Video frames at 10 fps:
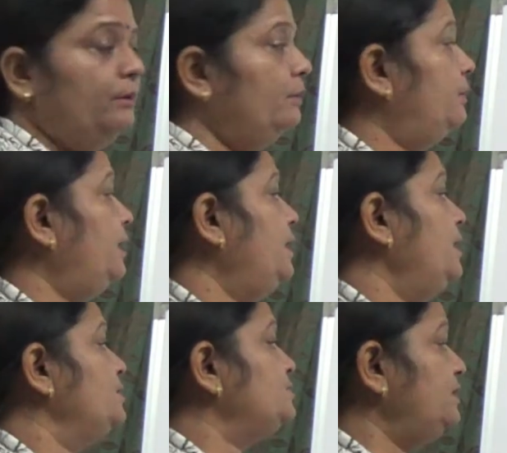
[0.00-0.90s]
Okay,
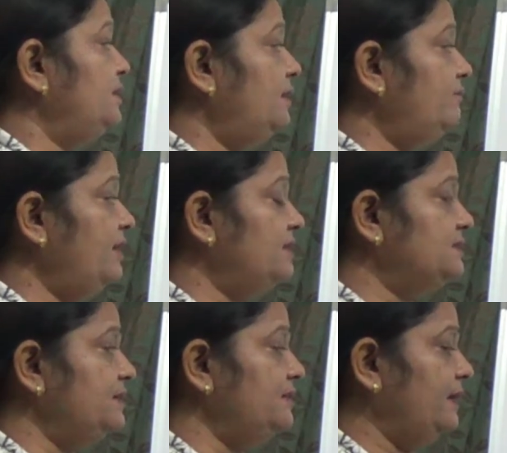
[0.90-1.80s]
so here we are
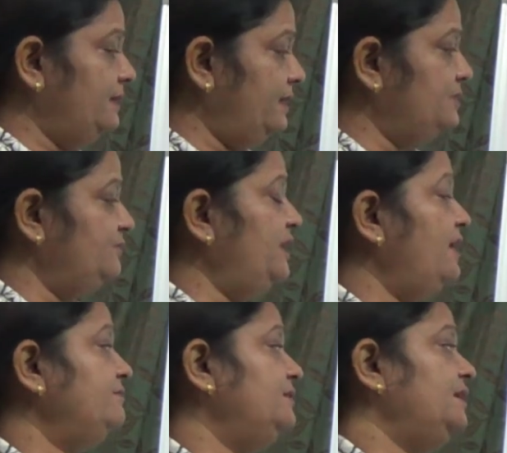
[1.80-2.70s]
seeing that yes, we
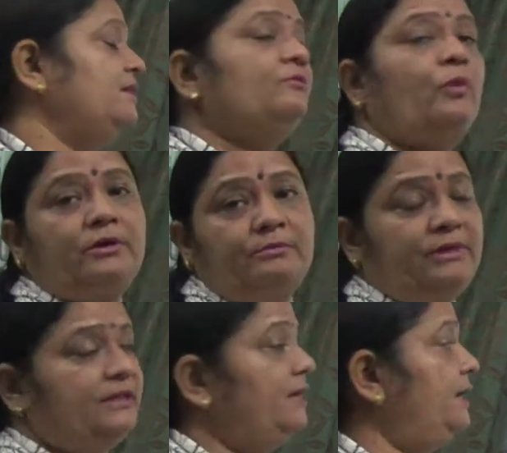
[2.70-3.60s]
have taken what?
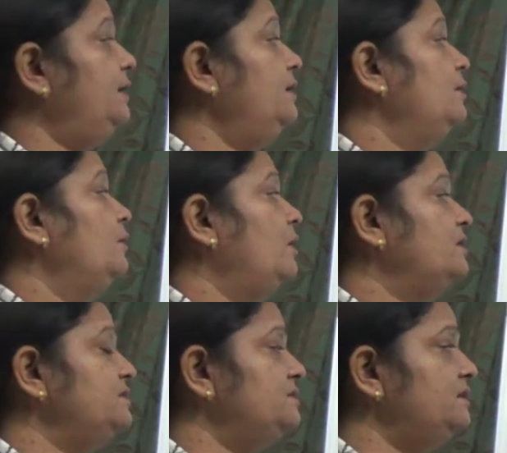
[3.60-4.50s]
Methane.
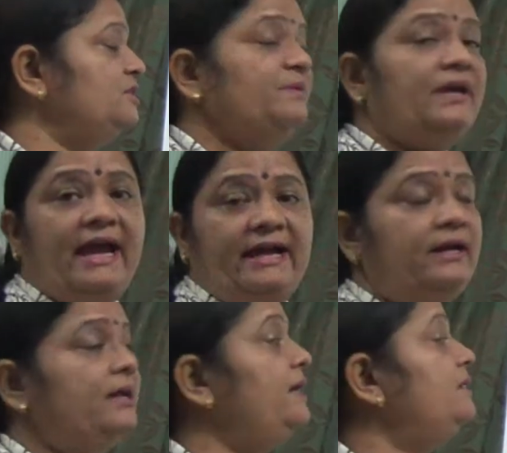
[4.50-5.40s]
Oxygen is being
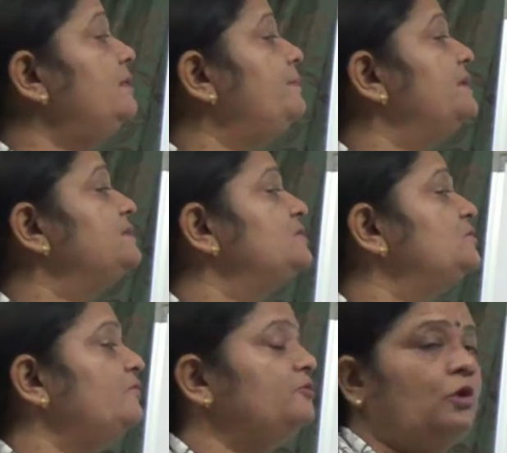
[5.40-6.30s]
added in the presence
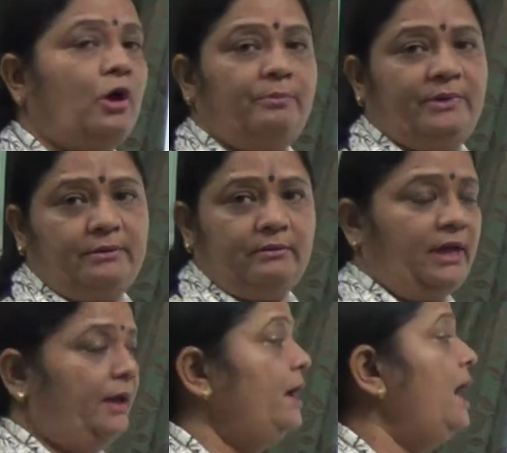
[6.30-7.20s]
of copper,
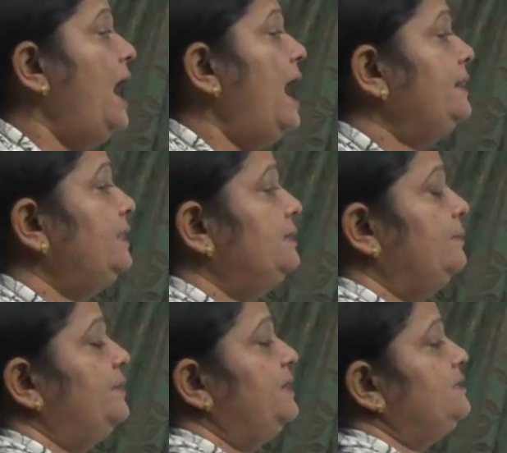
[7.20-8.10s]
okay, and the
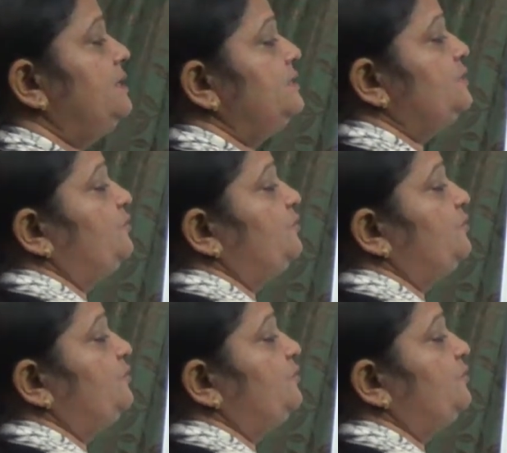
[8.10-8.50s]
temperature is